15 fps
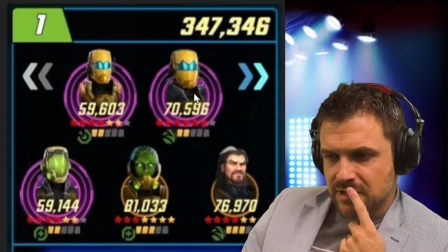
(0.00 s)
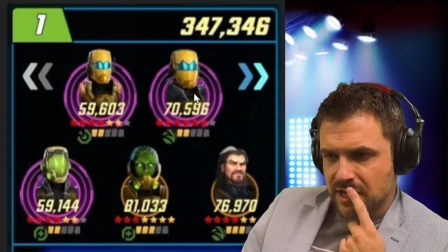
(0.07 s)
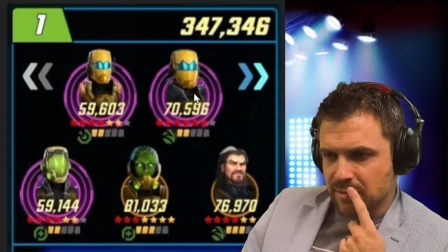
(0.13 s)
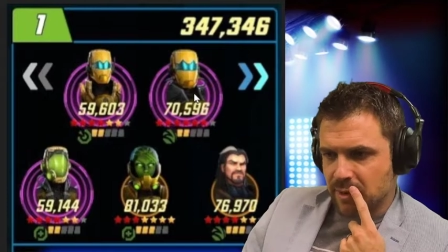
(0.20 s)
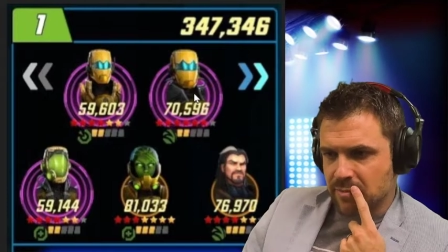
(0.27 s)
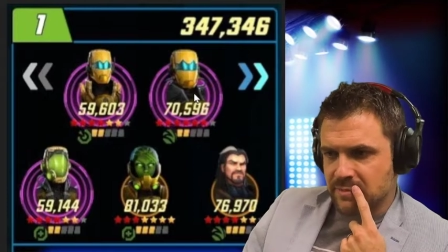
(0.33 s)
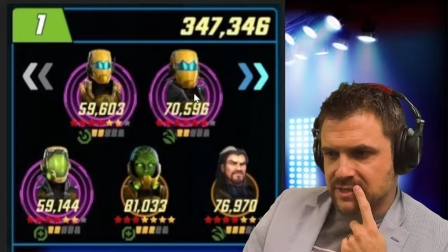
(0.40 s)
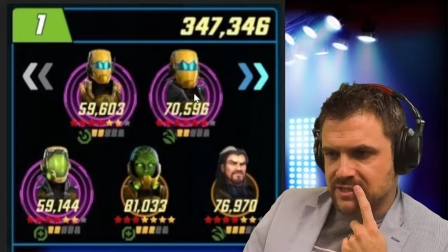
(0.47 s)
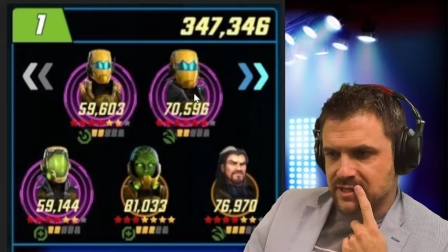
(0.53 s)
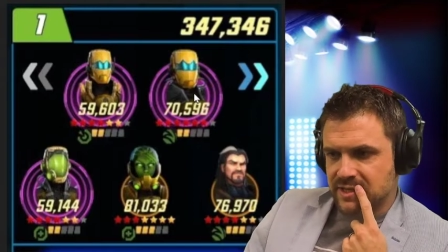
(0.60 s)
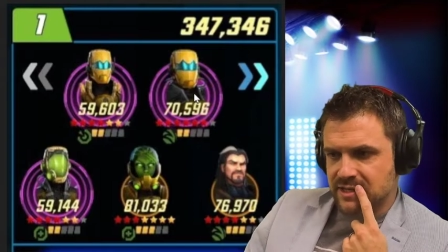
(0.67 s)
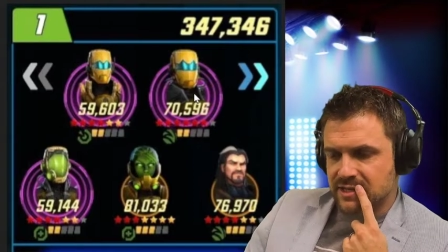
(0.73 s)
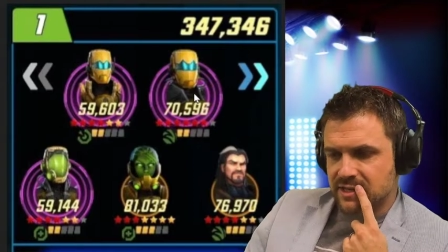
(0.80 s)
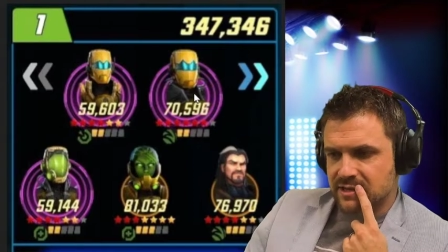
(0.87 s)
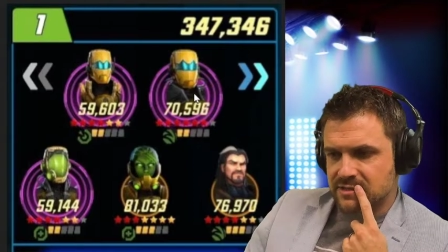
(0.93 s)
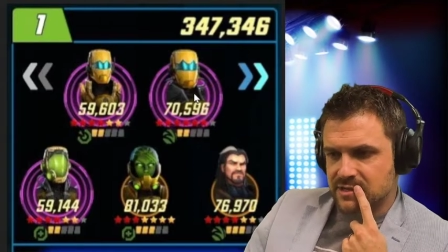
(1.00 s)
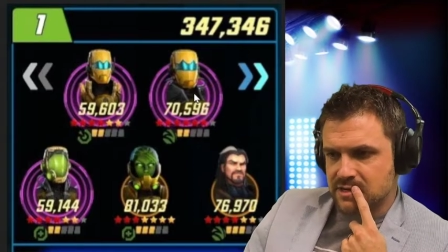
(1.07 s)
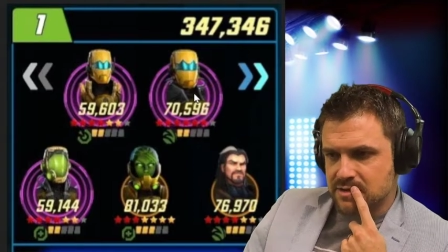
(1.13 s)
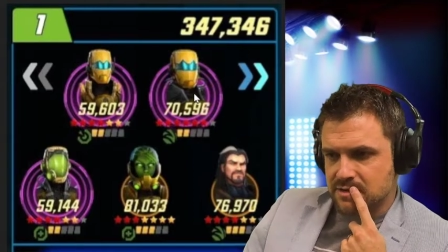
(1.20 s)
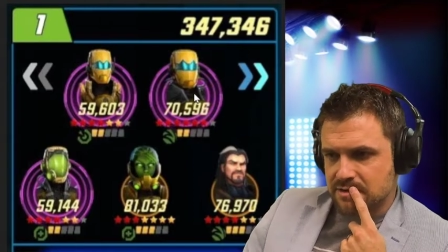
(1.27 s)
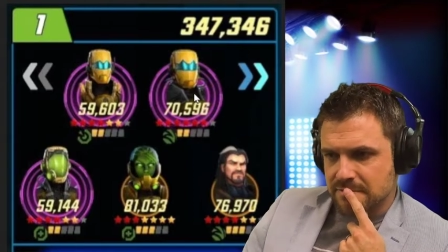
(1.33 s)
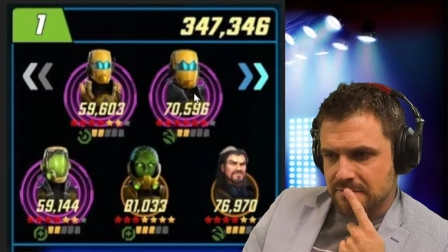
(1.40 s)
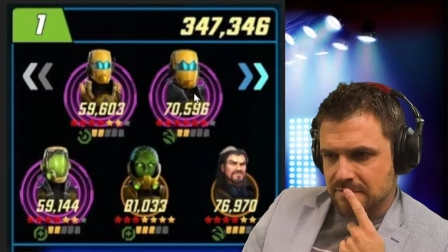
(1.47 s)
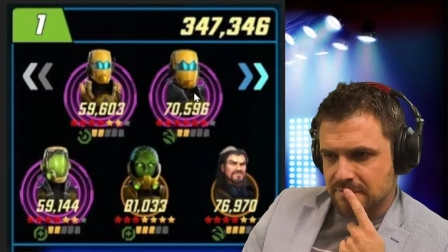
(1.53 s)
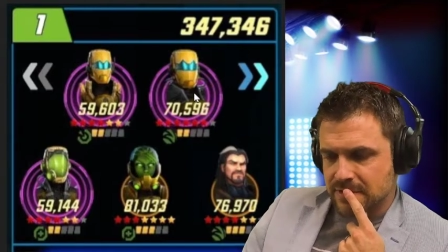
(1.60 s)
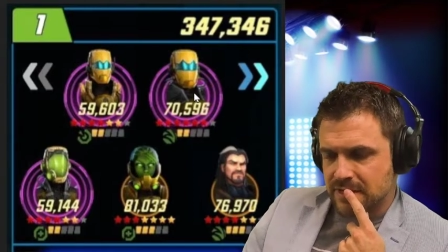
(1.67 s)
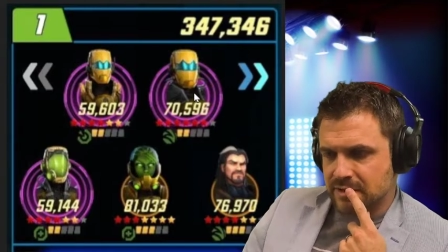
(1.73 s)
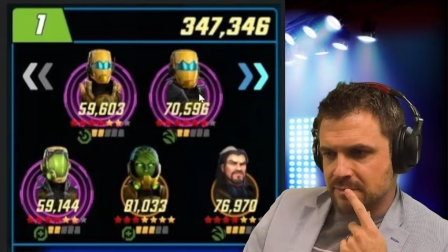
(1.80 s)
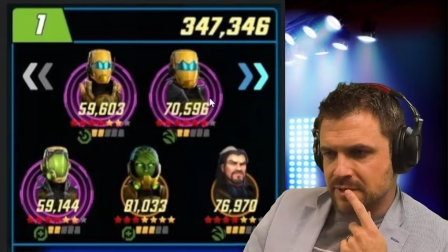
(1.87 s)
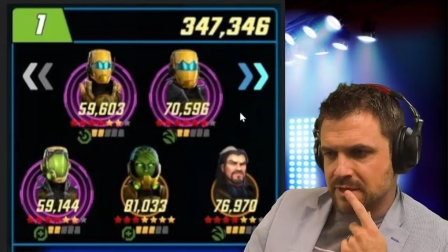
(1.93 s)
Am I missing a character?
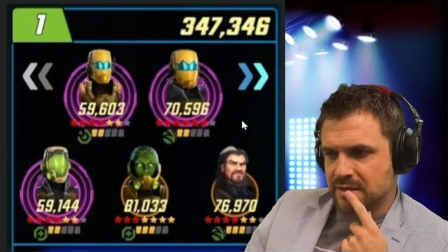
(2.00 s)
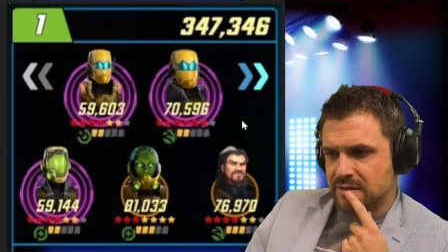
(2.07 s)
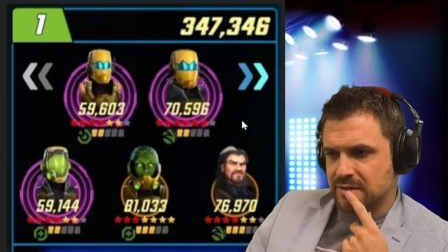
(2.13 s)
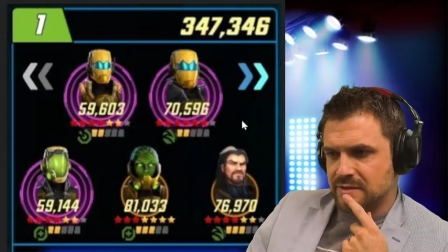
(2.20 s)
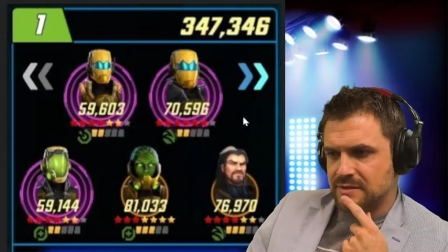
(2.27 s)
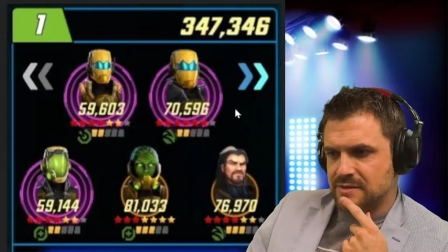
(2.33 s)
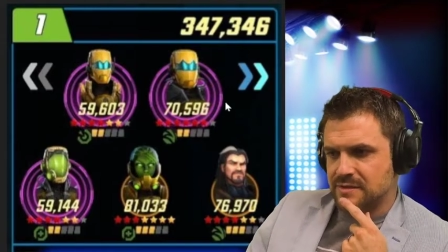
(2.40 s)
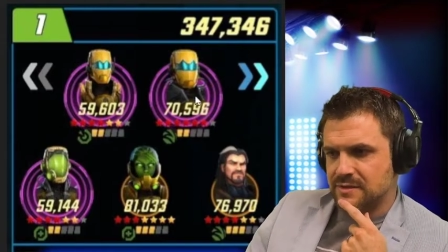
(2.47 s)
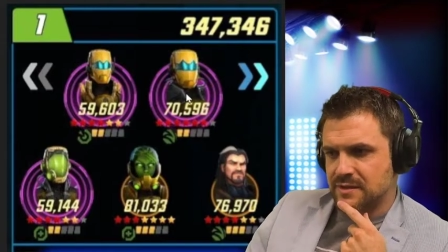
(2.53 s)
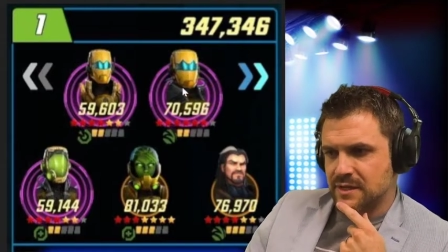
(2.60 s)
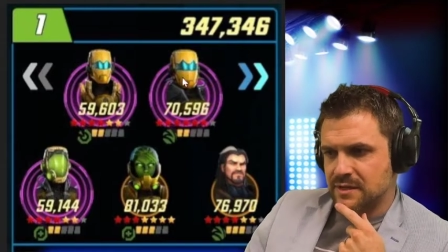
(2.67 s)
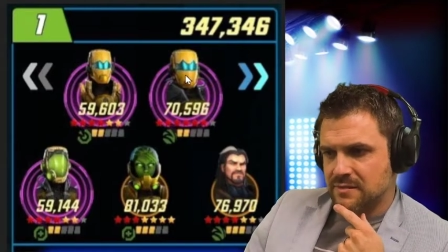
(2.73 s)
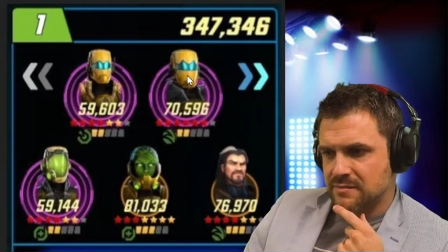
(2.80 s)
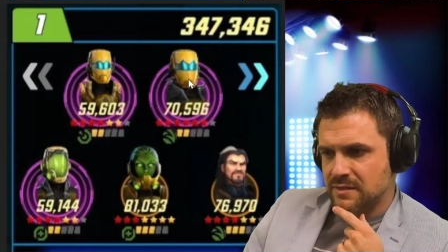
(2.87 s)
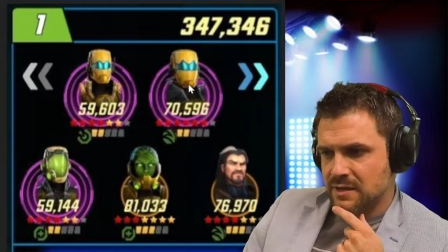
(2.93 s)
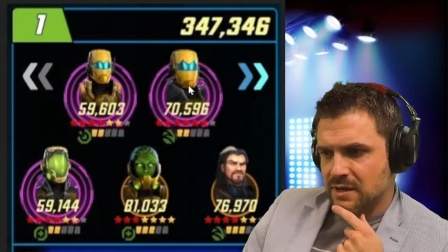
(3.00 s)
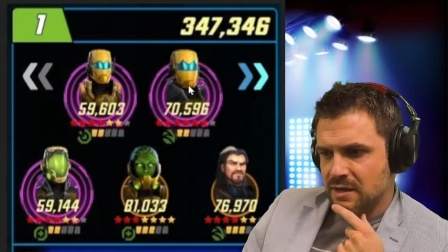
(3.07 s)
Well, I mean, I know there's... No.